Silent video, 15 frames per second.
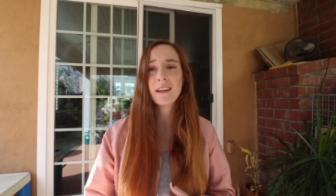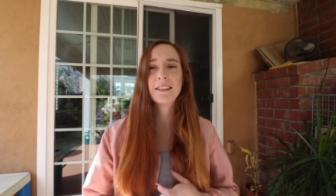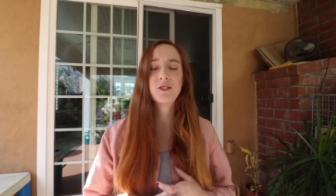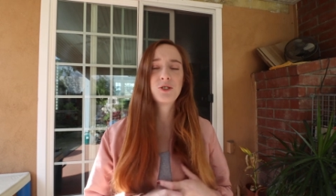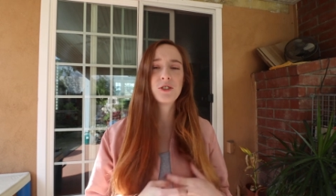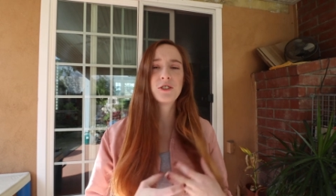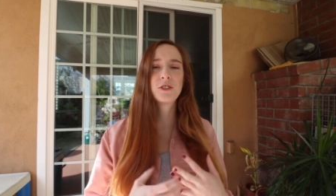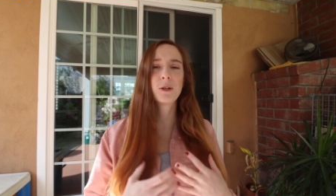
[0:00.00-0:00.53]

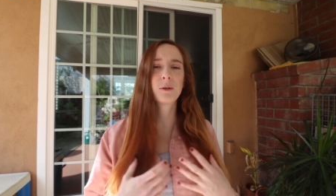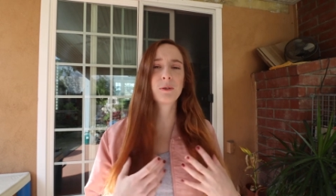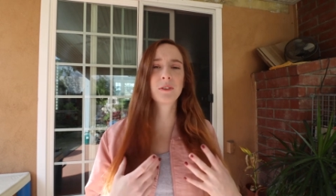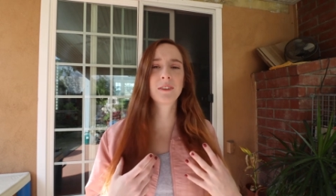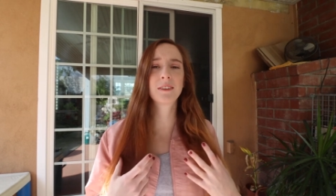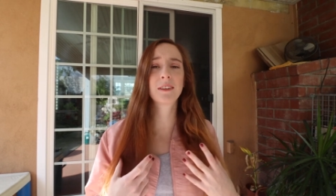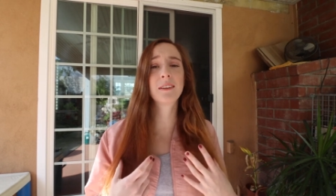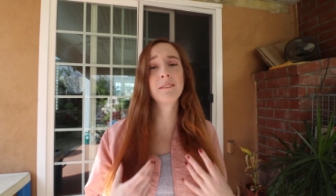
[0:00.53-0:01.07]
it's just so
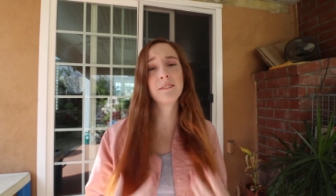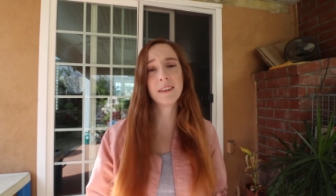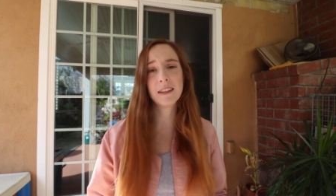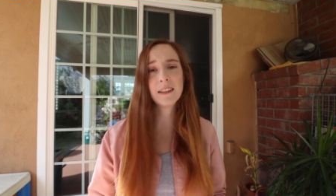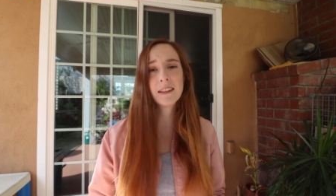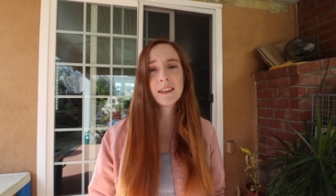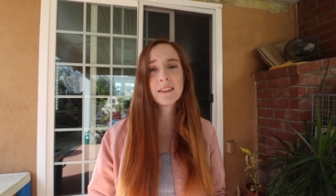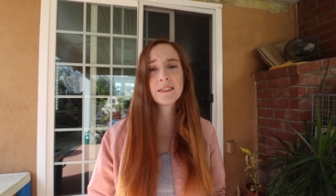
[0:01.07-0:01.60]

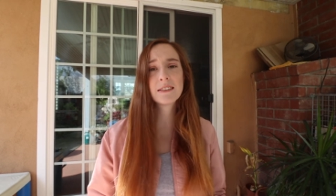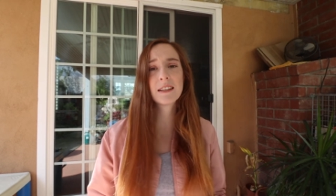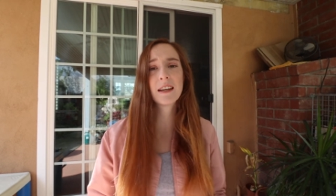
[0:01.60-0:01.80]
convenient.